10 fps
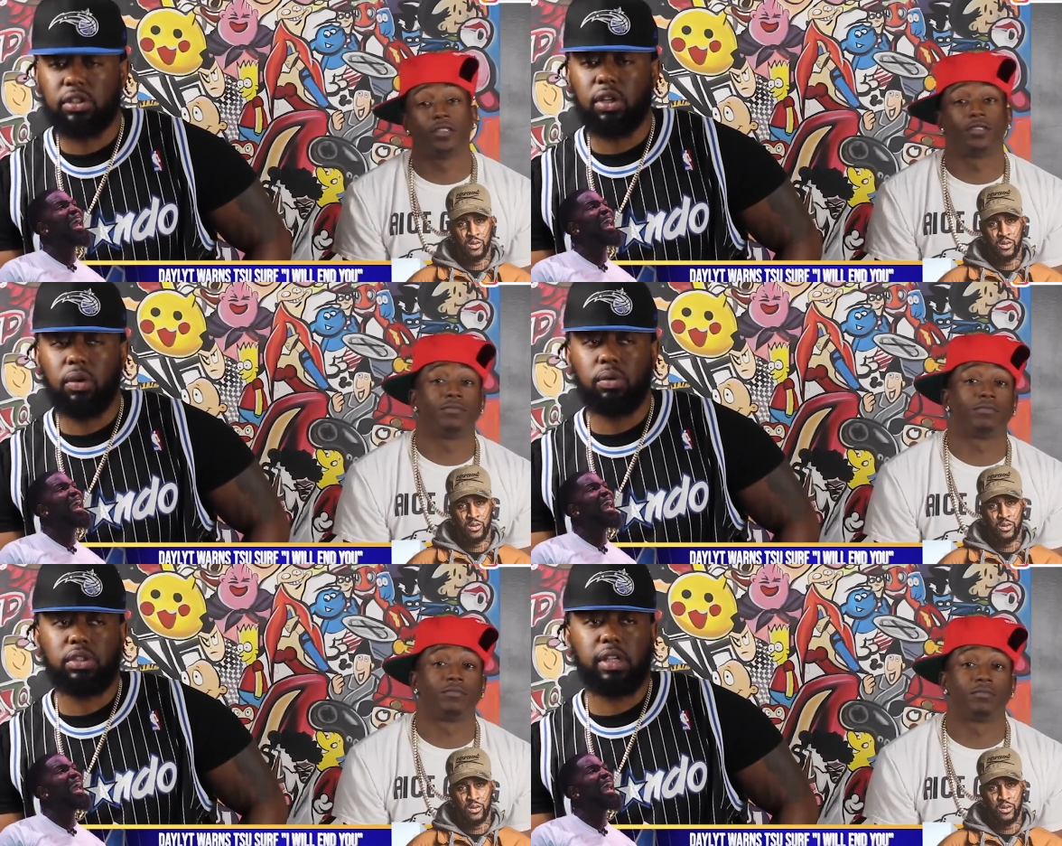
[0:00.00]

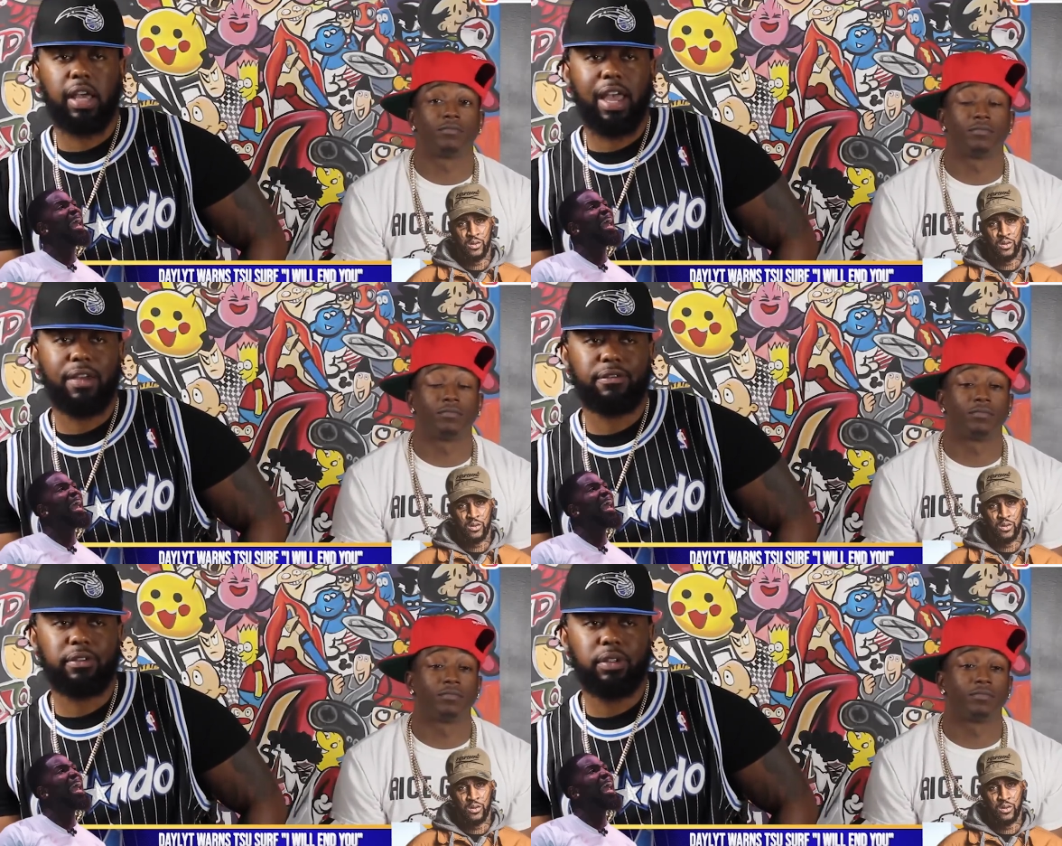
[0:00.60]
Speaker 1: Salute to
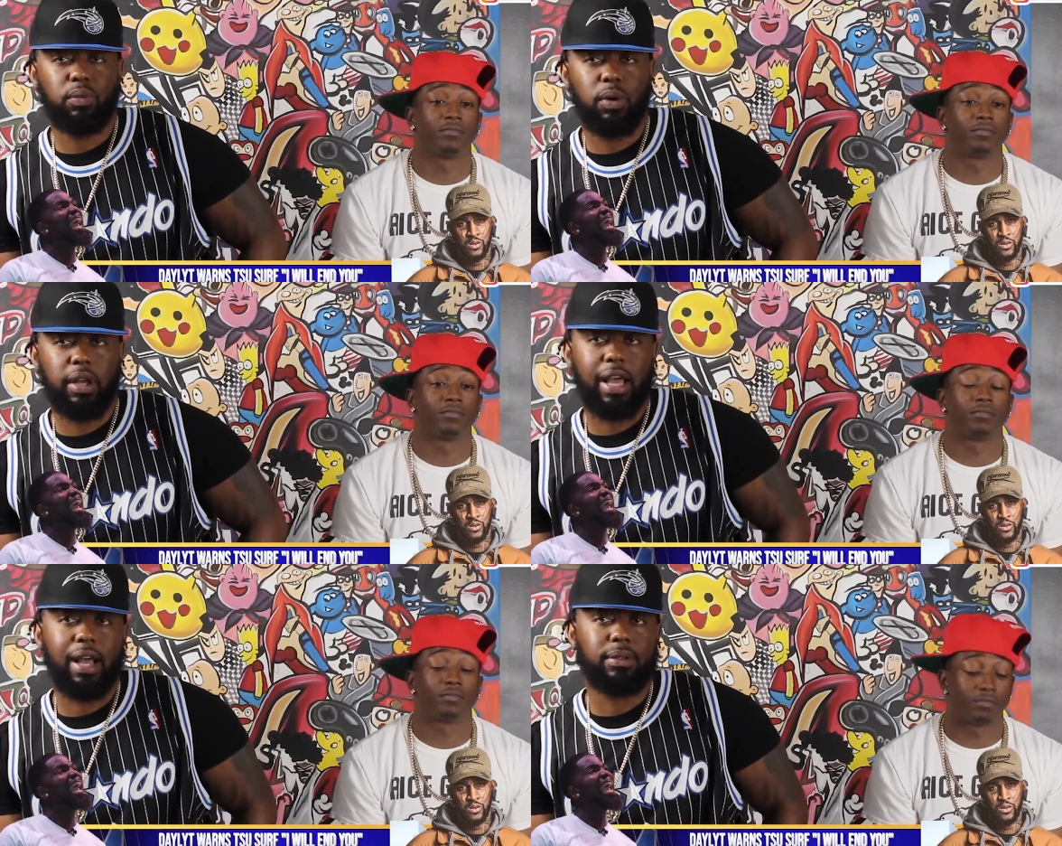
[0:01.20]

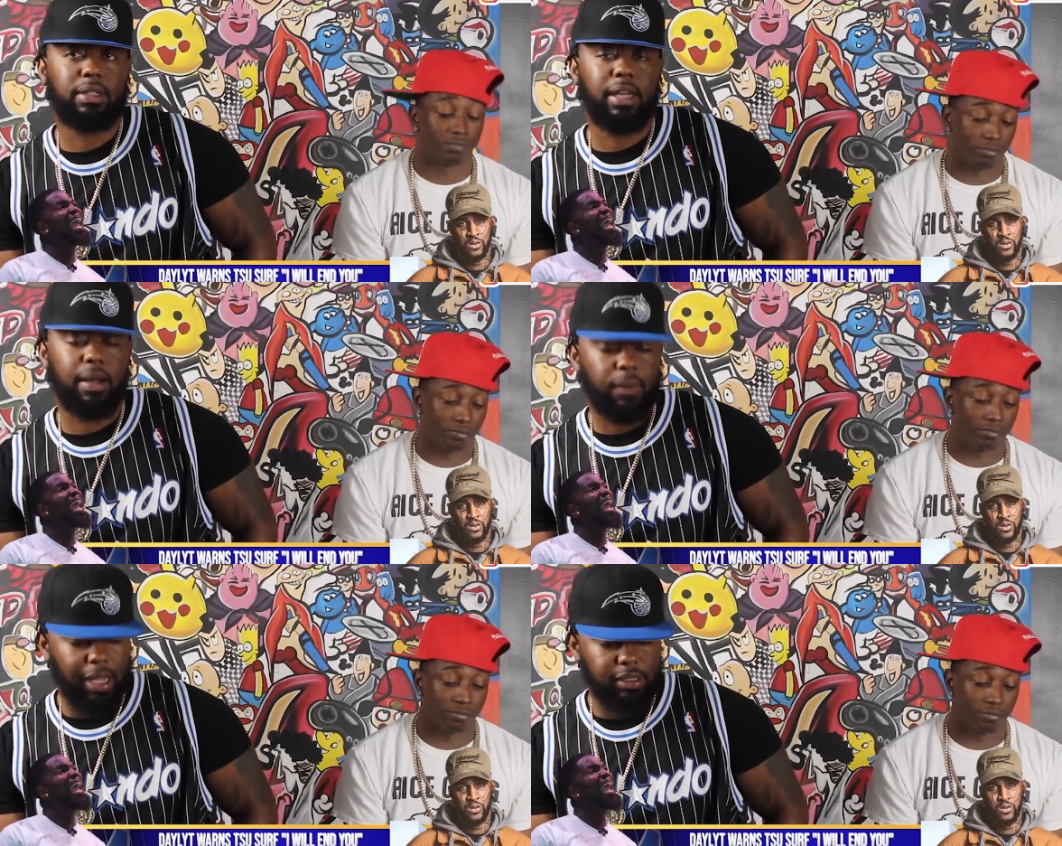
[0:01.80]
everyone out
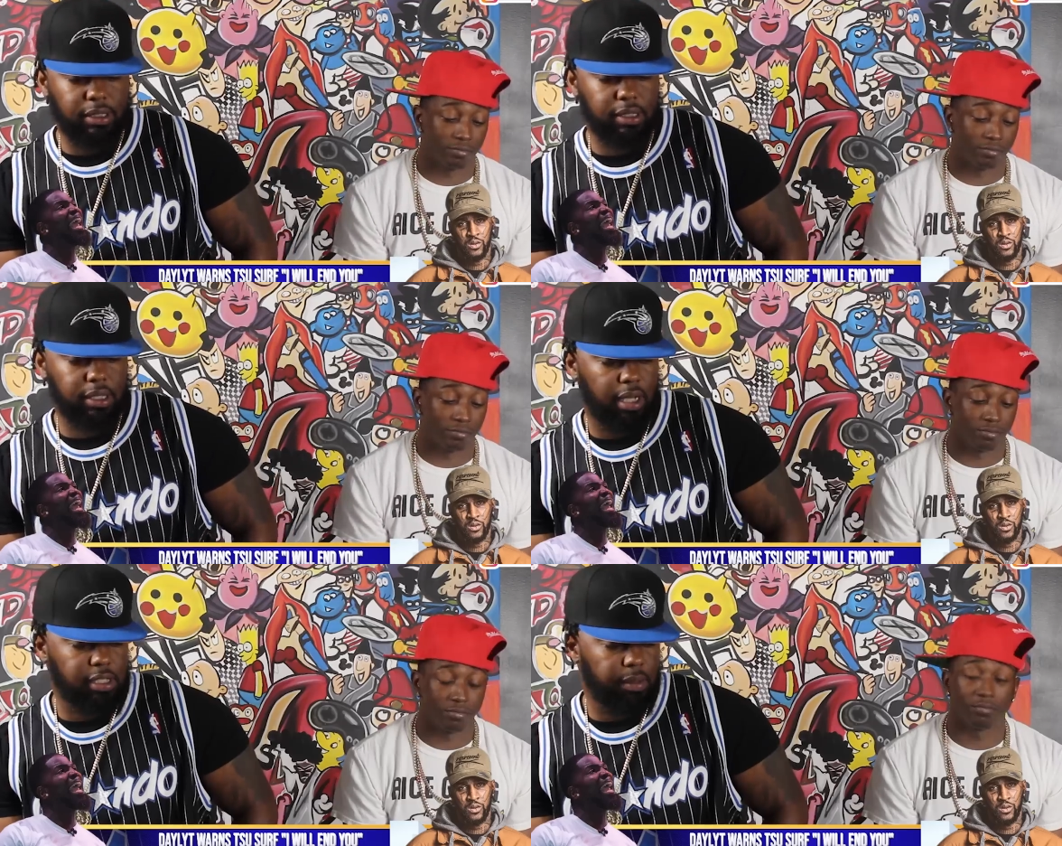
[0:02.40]
there that watches
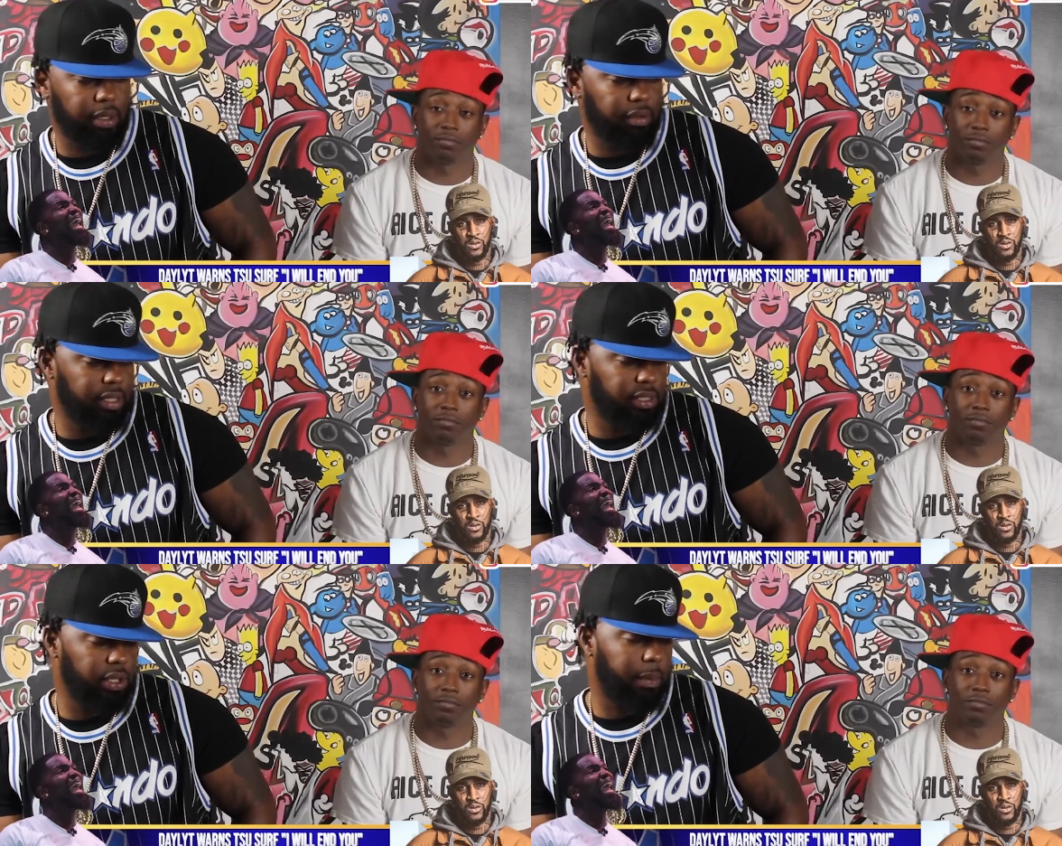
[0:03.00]
this content,
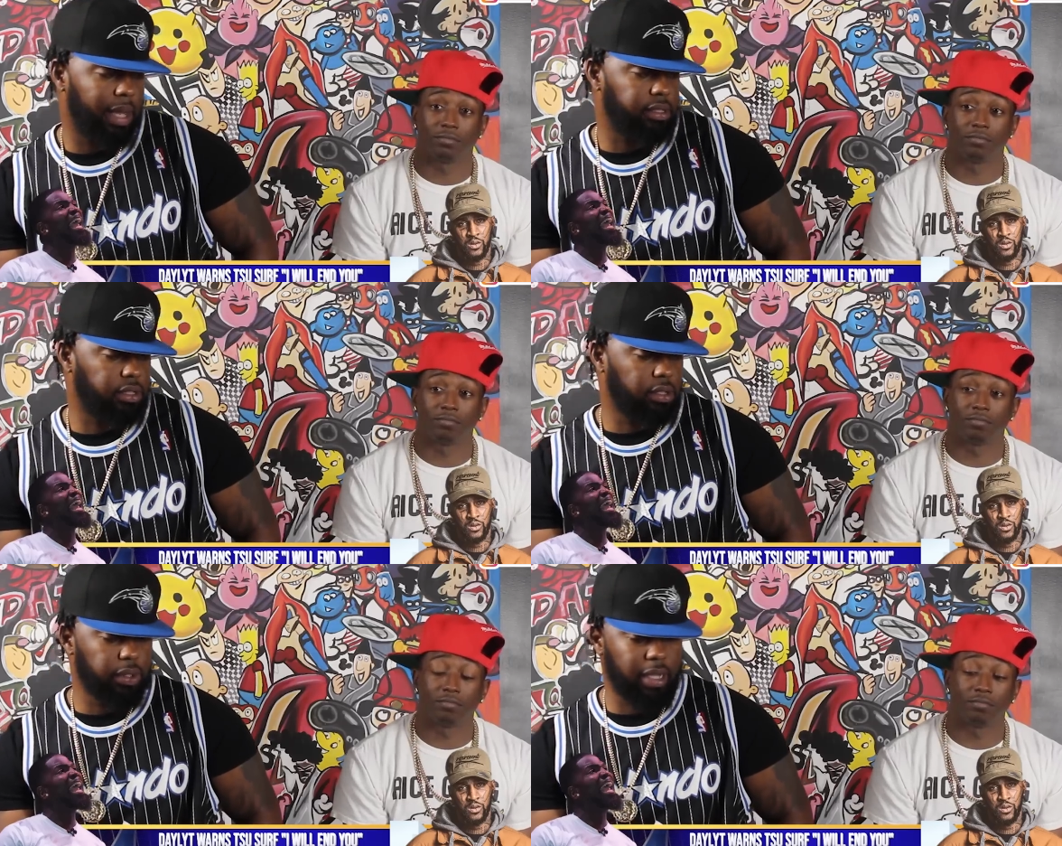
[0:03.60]
whether it is in the
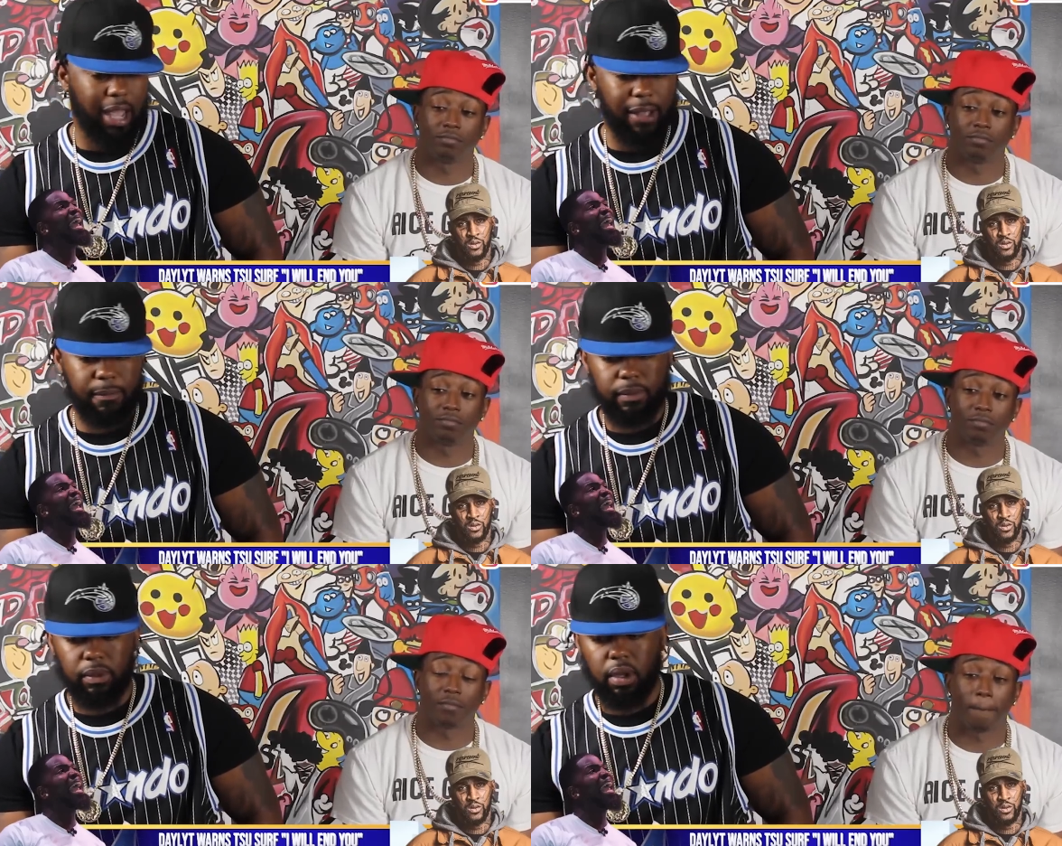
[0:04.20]
past. So you
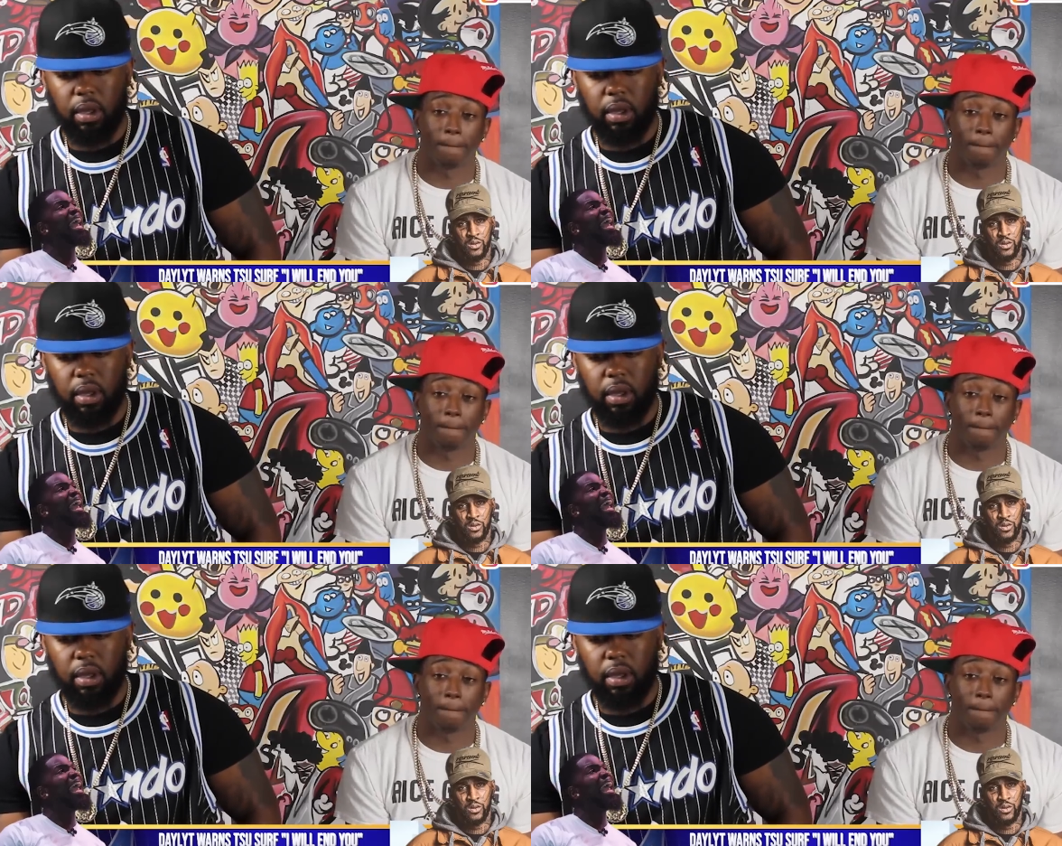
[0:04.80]
got